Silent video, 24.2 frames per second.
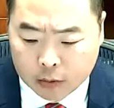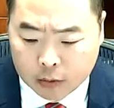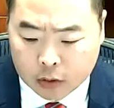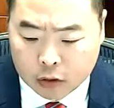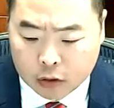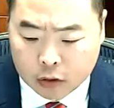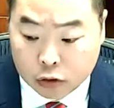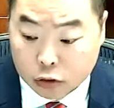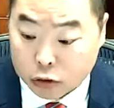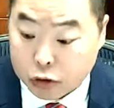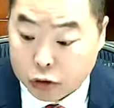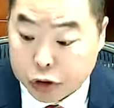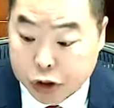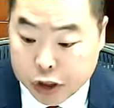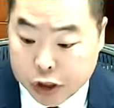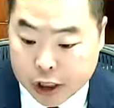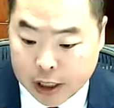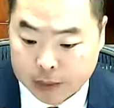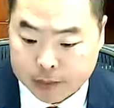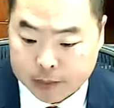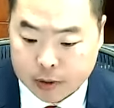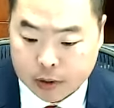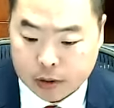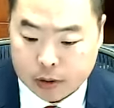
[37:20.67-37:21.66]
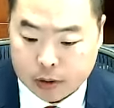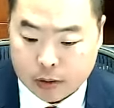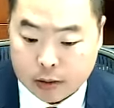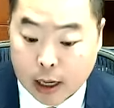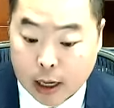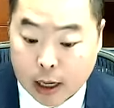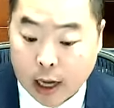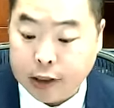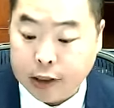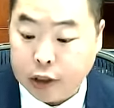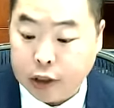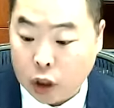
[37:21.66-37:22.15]
cruise ships,
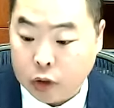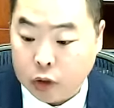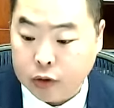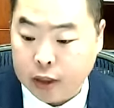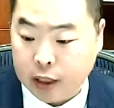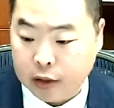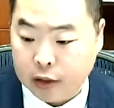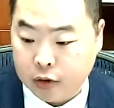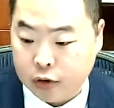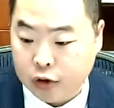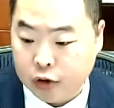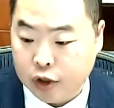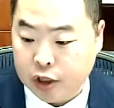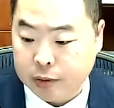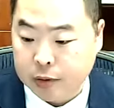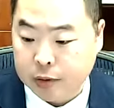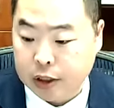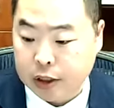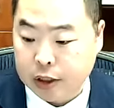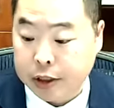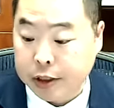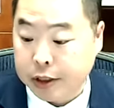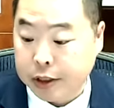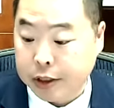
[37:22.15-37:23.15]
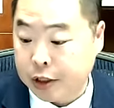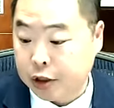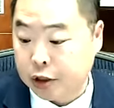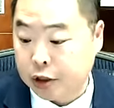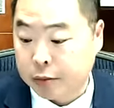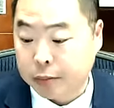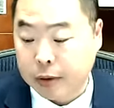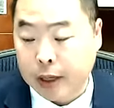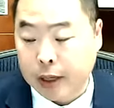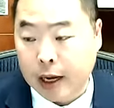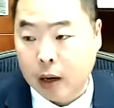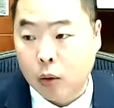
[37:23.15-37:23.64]
non-Jones Act cruise ships, to continue to
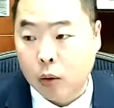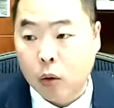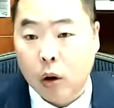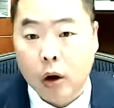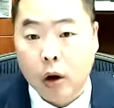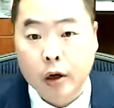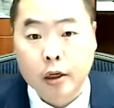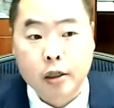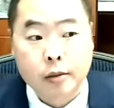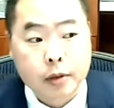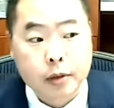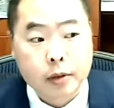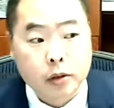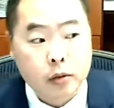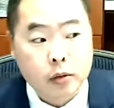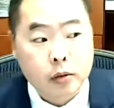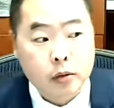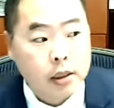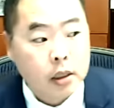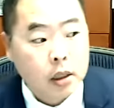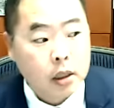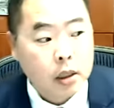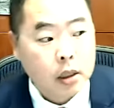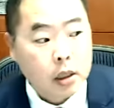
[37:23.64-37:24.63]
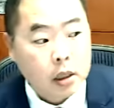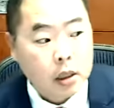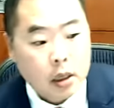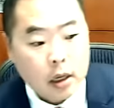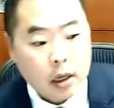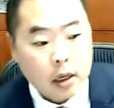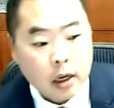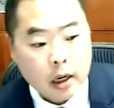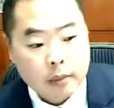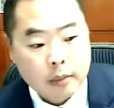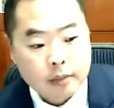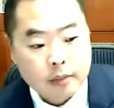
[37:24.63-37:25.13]
ply waters between
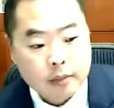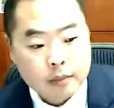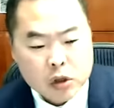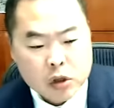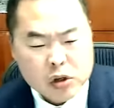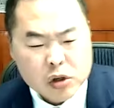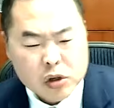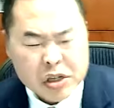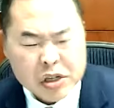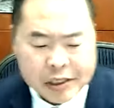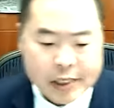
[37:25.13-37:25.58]
usually